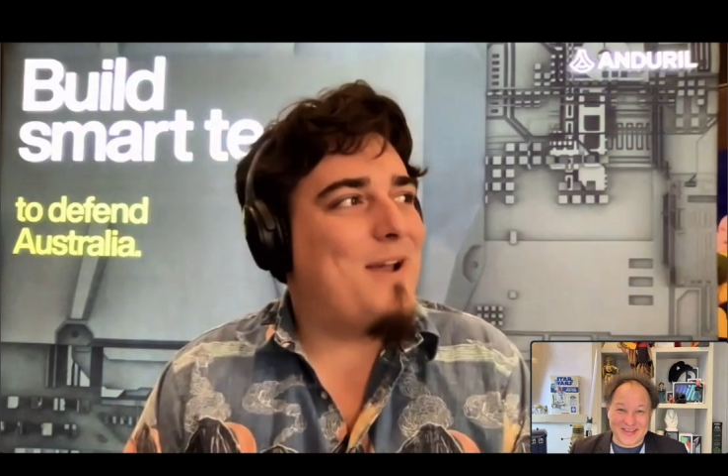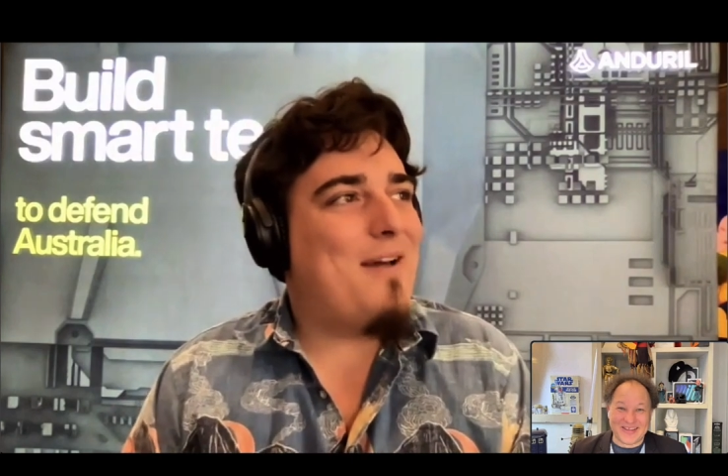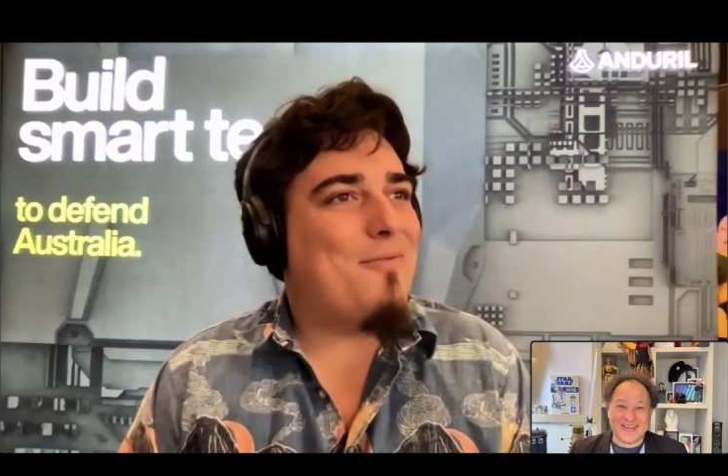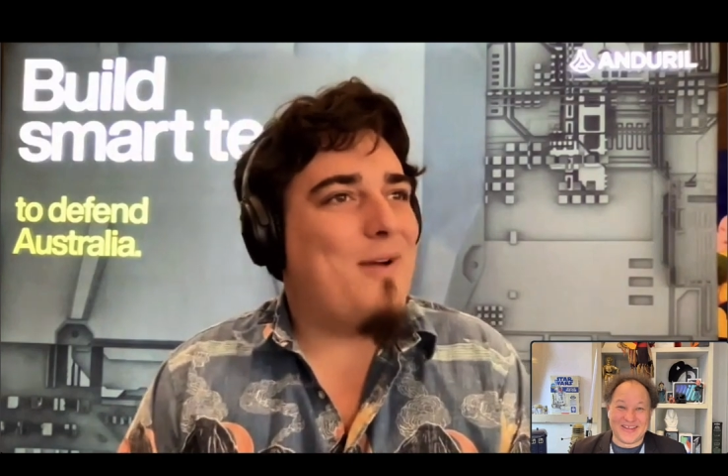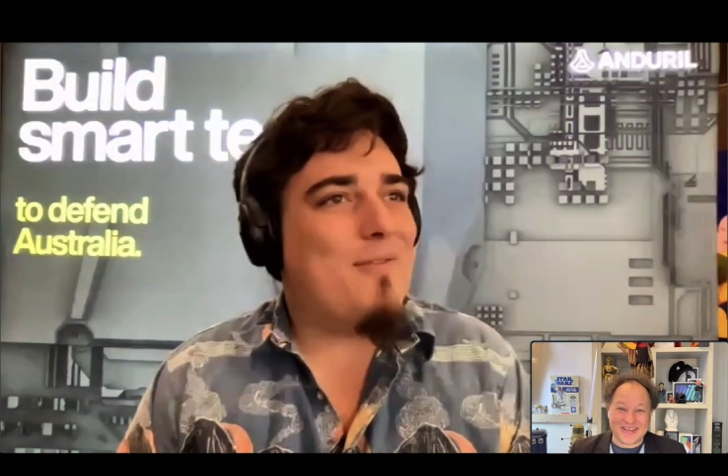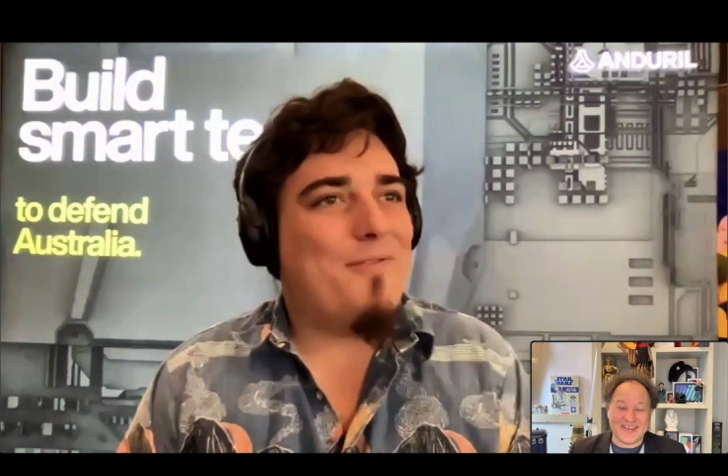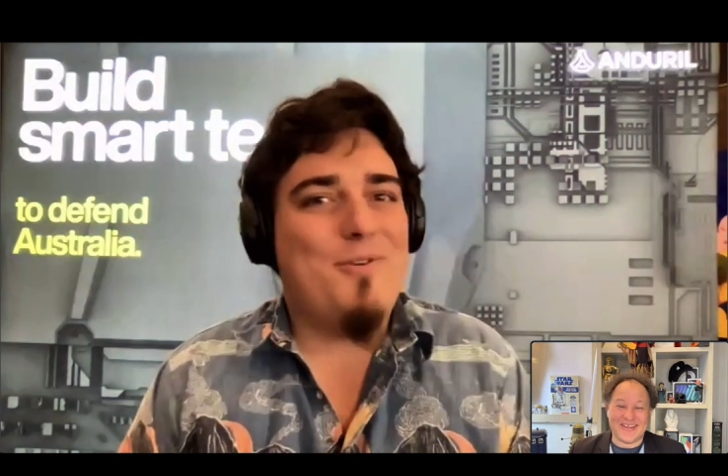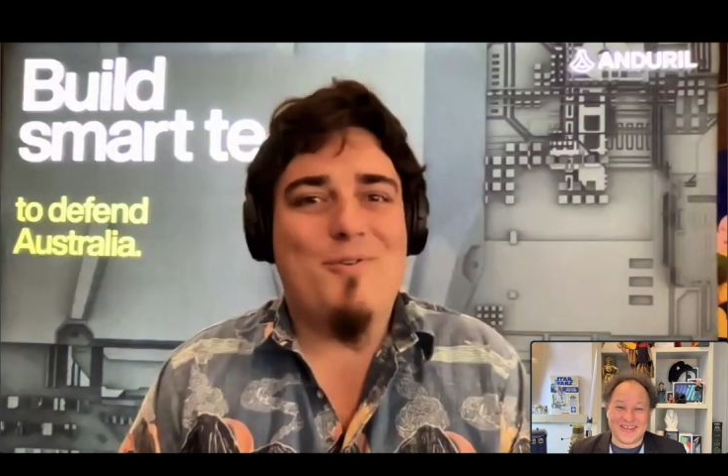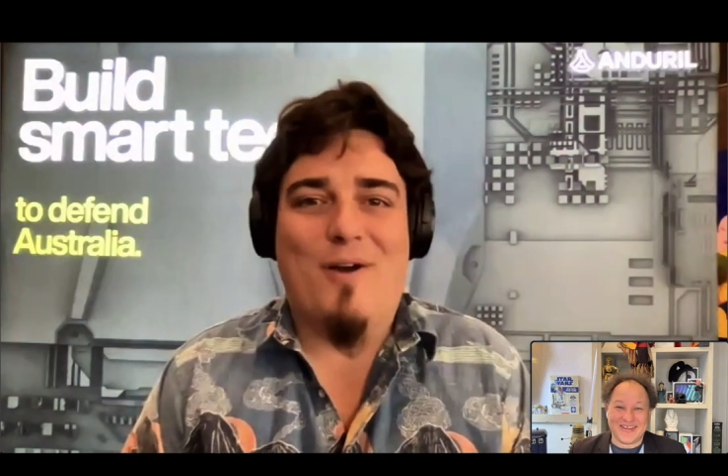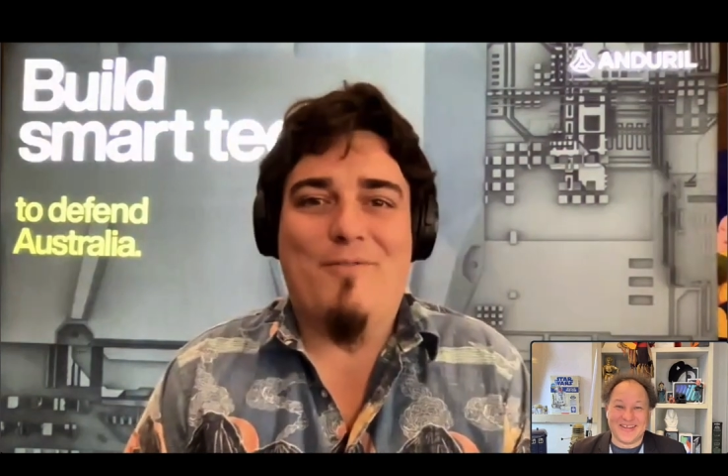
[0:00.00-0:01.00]
We have a
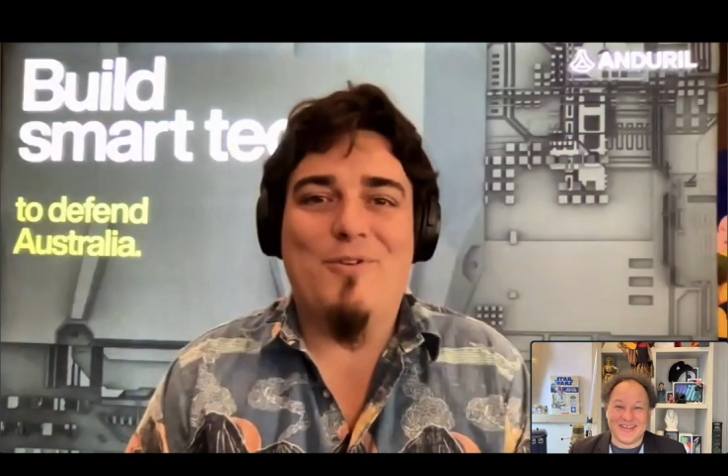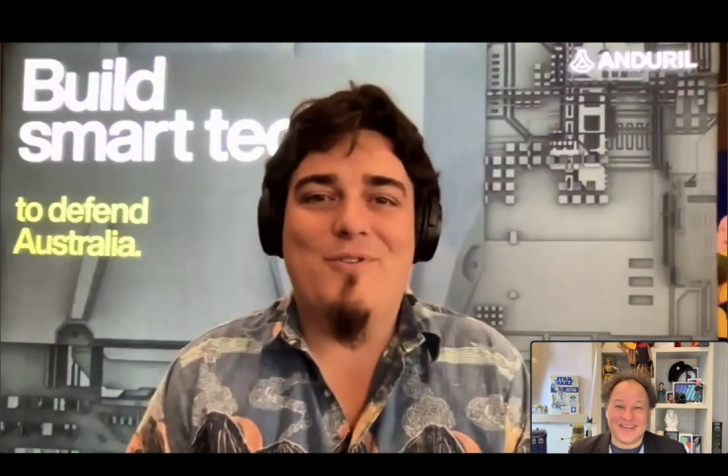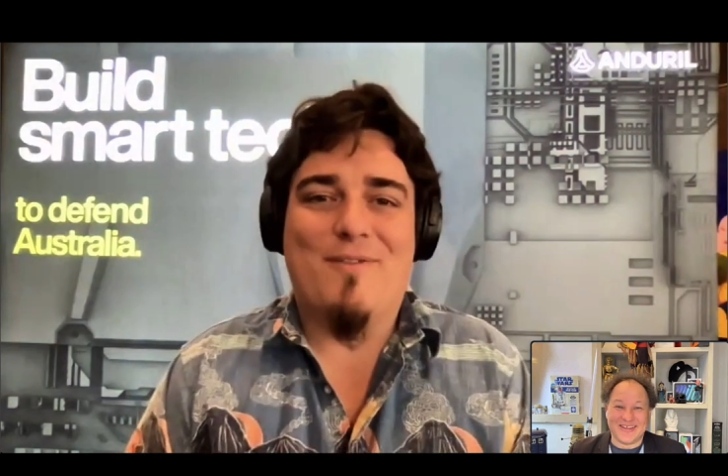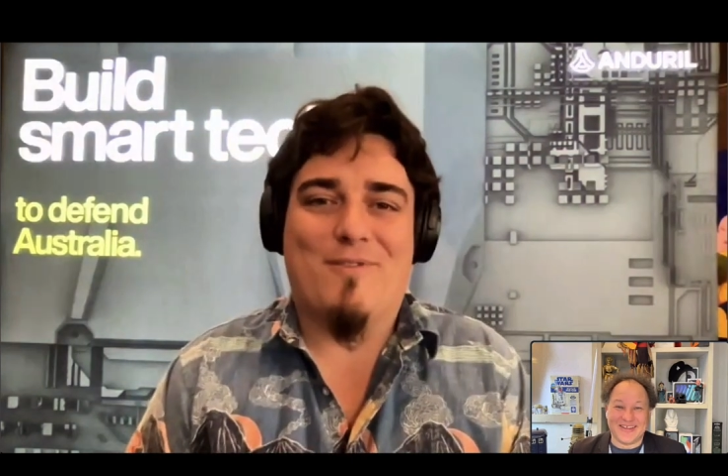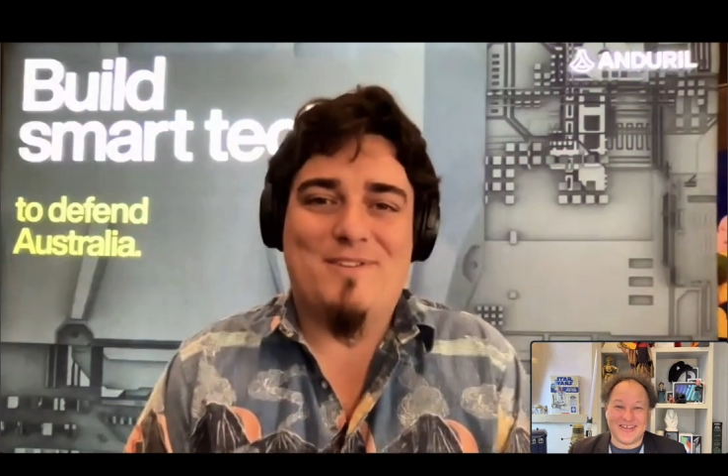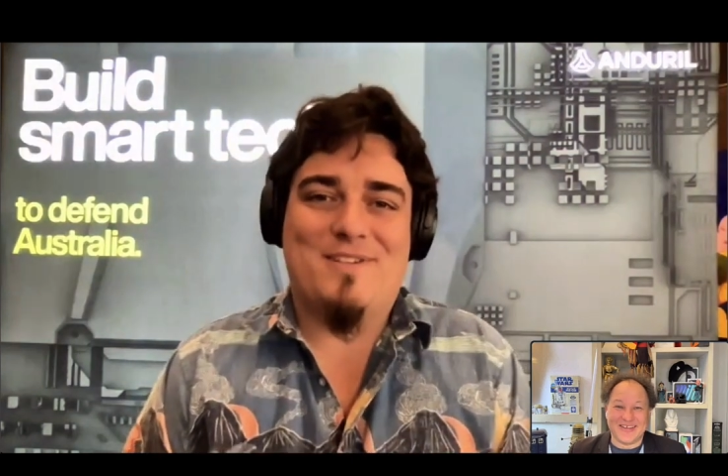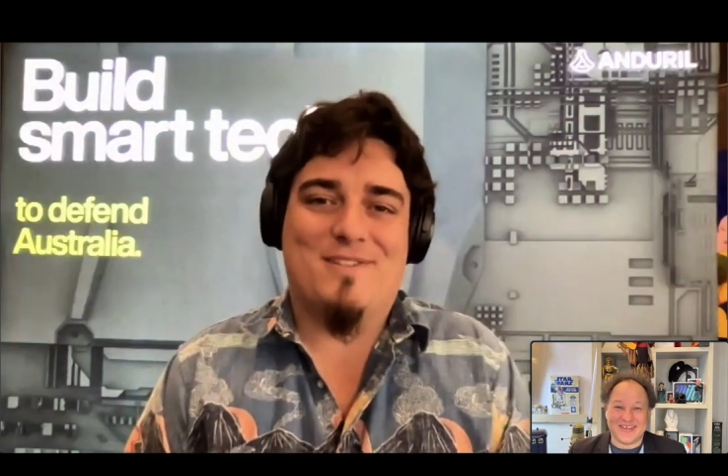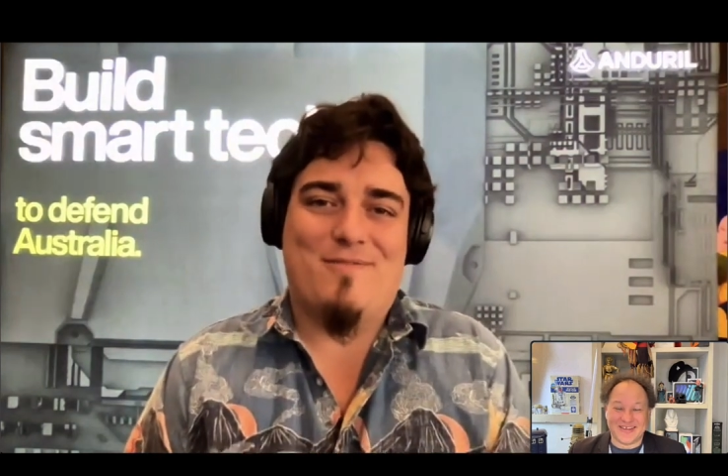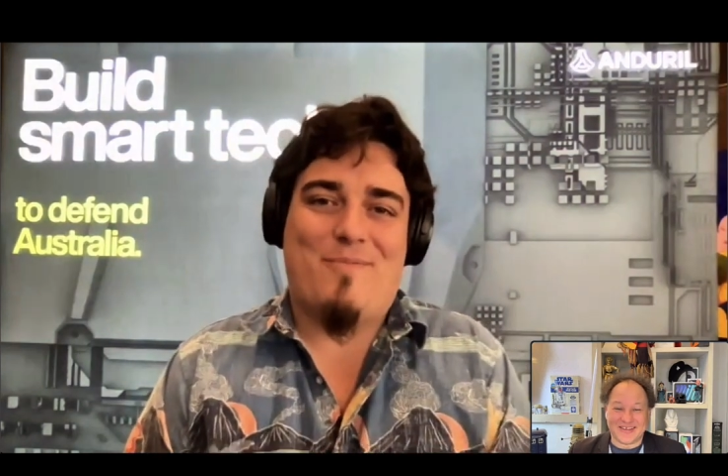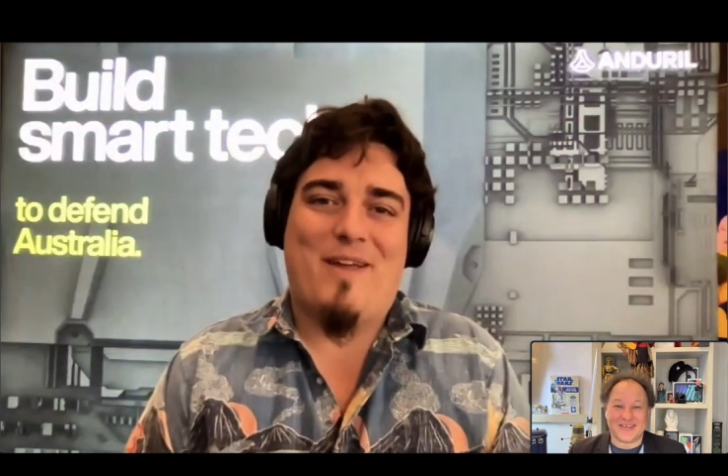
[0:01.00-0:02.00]
few
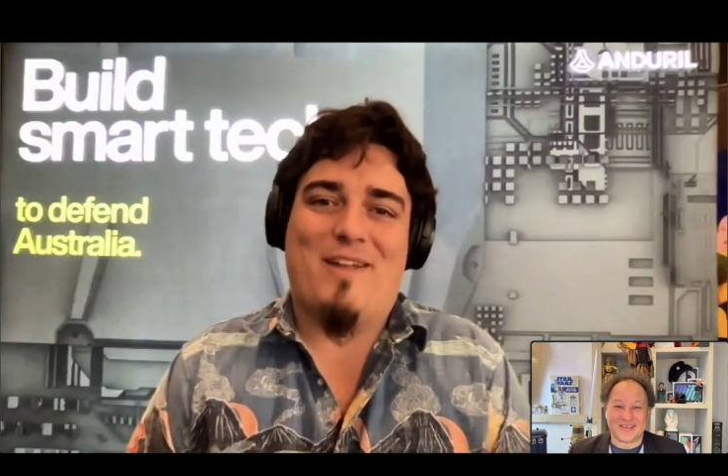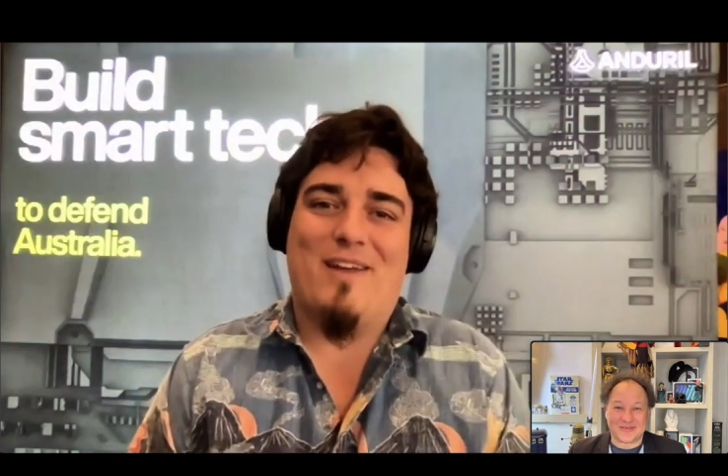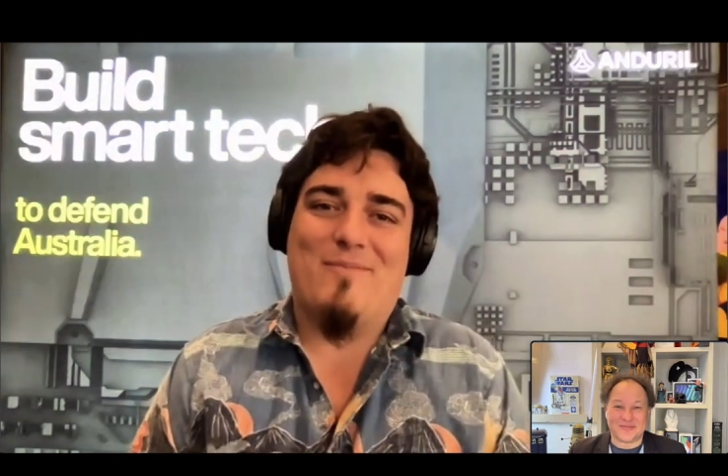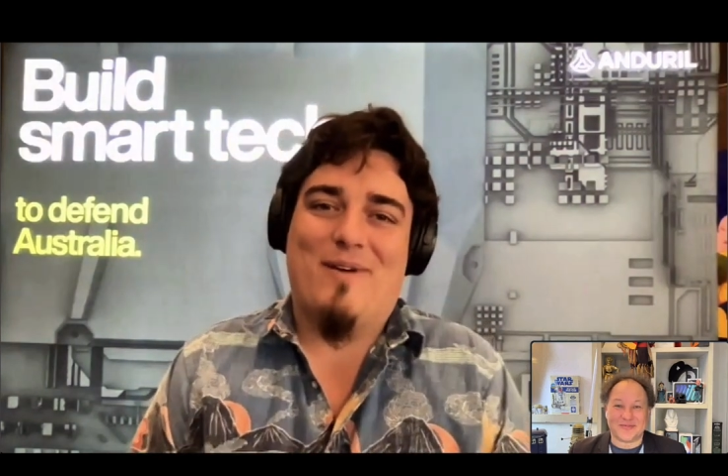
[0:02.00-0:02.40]
differences of opinion,